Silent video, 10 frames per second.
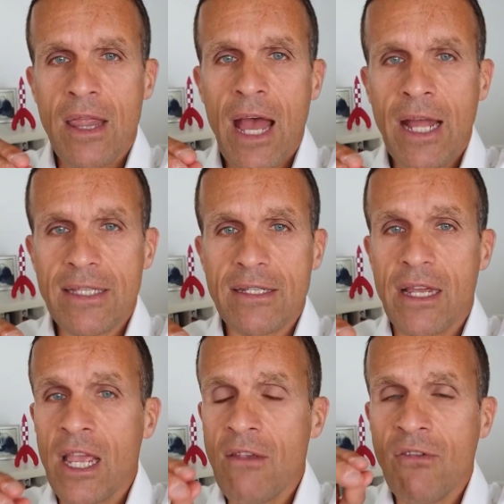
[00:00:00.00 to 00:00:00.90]

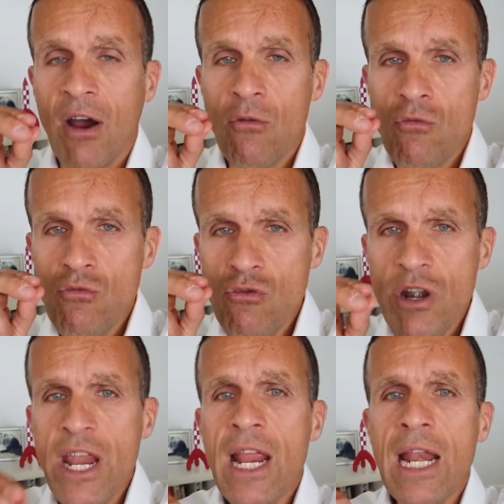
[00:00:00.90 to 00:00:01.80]
that if I
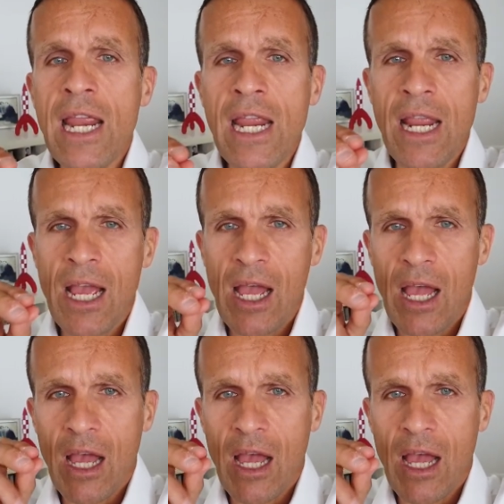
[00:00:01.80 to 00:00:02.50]
really